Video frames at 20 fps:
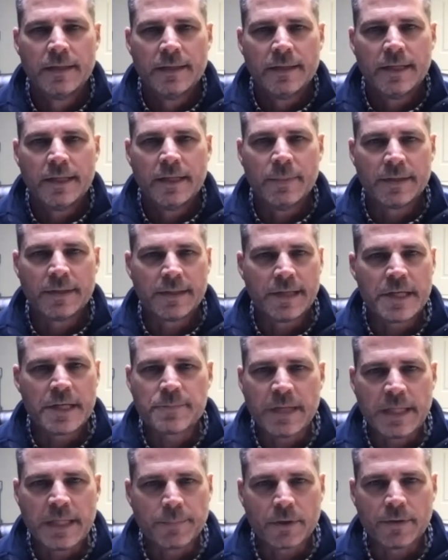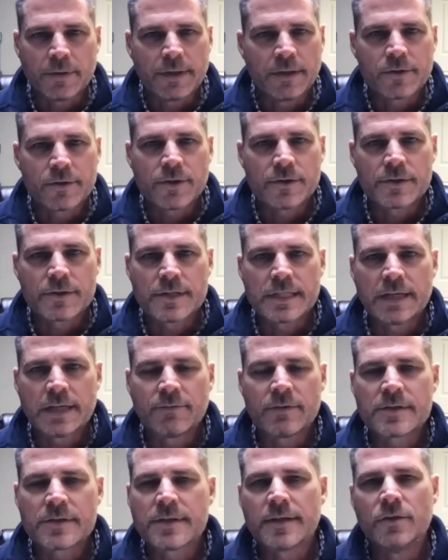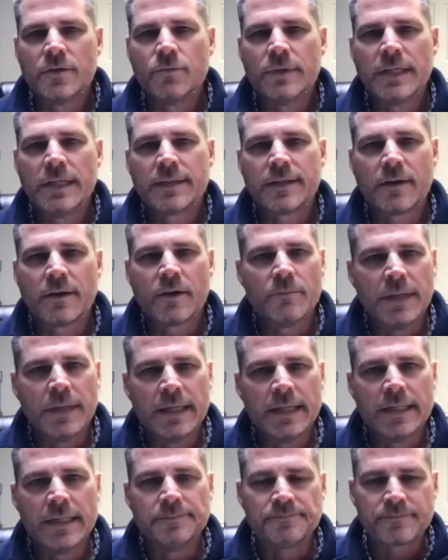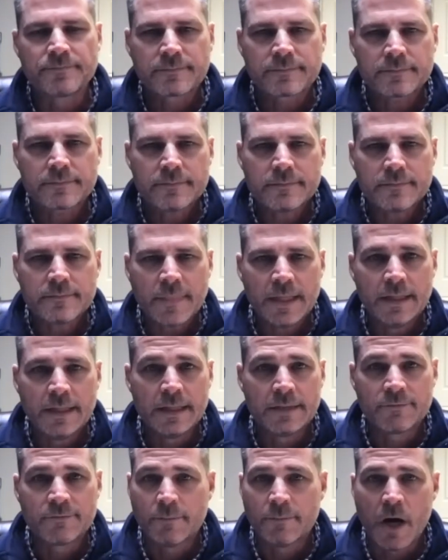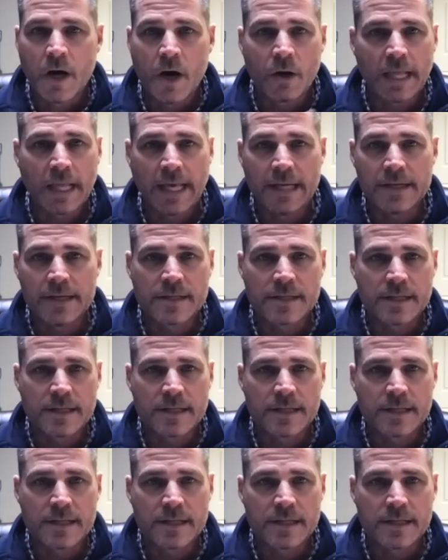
Uh, but these people are in our churches every single week. There are men uh, from all ages